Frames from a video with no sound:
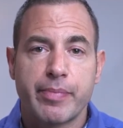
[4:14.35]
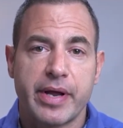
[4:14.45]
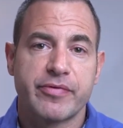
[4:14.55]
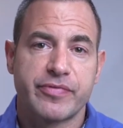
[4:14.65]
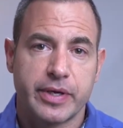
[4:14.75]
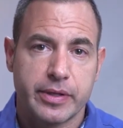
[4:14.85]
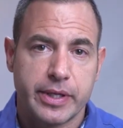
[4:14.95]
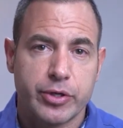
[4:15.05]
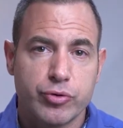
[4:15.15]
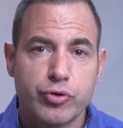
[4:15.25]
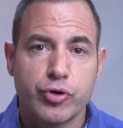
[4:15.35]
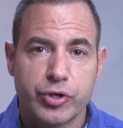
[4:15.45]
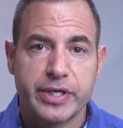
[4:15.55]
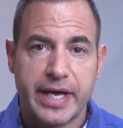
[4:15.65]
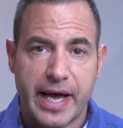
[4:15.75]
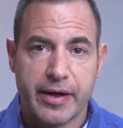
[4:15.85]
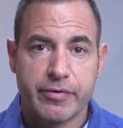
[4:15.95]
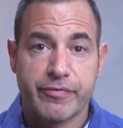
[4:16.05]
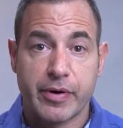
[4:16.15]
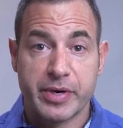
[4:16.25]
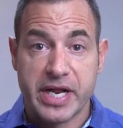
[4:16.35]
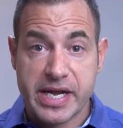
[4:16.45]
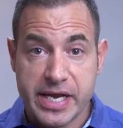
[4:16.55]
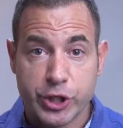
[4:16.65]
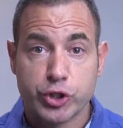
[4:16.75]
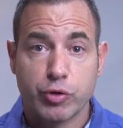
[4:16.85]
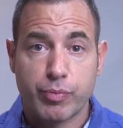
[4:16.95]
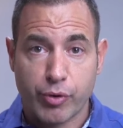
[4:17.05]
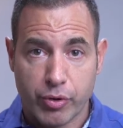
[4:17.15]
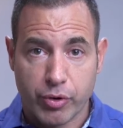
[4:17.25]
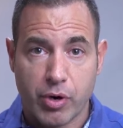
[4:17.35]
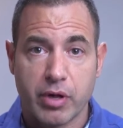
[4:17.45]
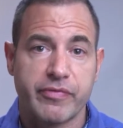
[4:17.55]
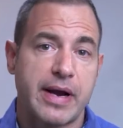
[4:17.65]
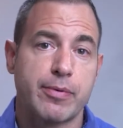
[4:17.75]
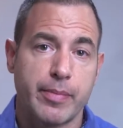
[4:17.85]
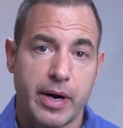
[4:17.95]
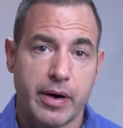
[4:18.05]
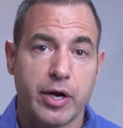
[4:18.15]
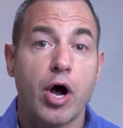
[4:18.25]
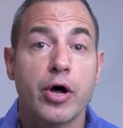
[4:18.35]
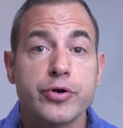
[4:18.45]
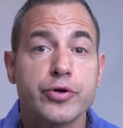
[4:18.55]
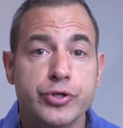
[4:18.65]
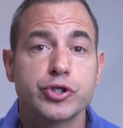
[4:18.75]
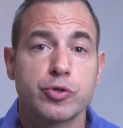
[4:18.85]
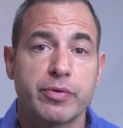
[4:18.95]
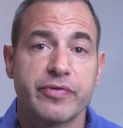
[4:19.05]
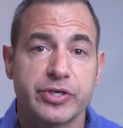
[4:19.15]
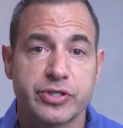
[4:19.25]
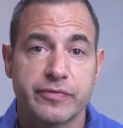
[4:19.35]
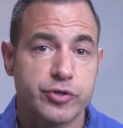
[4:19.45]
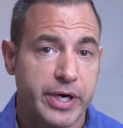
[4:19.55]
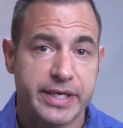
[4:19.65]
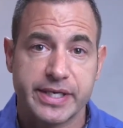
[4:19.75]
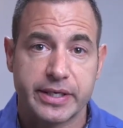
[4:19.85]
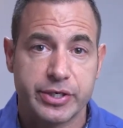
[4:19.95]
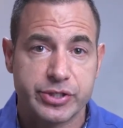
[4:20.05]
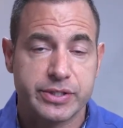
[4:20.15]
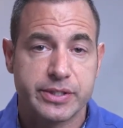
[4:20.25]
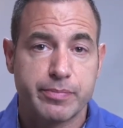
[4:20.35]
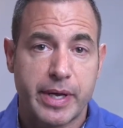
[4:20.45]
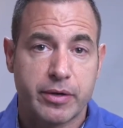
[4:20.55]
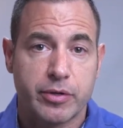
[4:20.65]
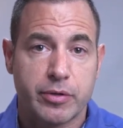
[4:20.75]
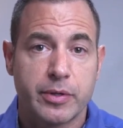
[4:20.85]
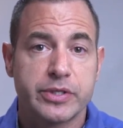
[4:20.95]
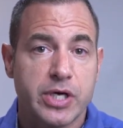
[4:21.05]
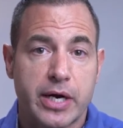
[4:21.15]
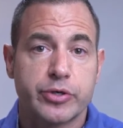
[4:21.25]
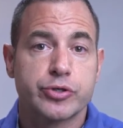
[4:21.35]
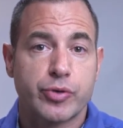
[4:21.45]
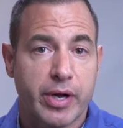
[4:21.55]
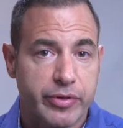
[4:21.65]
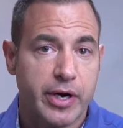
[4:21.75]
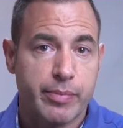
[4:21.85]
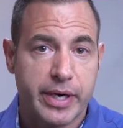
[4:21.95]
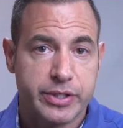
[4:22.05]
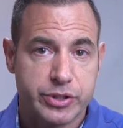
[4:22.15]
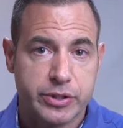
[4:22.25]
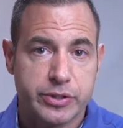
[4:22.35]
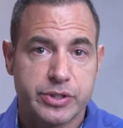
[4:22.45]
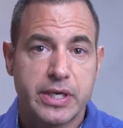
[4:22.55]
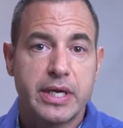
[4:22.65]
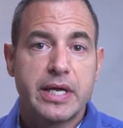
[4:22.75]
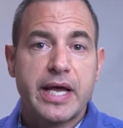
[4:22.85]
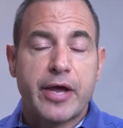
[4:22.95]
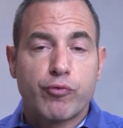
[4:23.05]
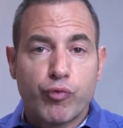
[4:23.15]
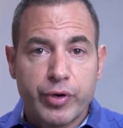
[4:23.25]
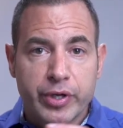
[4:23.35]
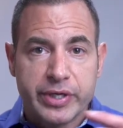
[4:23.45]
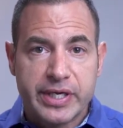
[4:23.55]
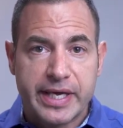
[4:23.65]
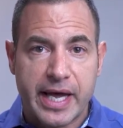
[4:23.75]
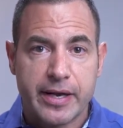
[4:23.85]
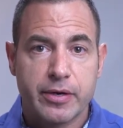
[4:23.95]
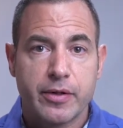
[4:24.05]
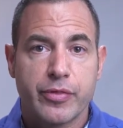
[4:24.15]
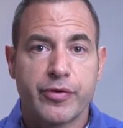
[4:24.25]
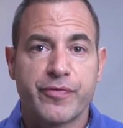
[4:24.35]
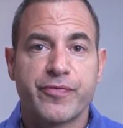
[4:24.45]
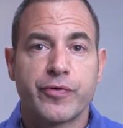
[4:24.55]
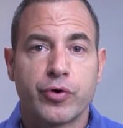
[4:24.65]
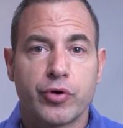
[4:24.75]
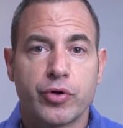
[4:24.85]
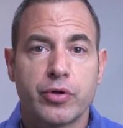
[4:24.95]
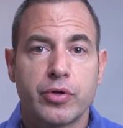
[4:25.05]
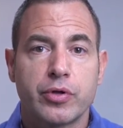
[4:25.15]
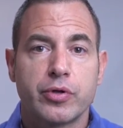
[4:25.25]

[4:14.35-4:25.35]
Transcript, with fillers: benefit that you could get from an initial protocol of hyperbaric under the supervision of trained technicians and medical doctors or healthcare practitioners, and really get the full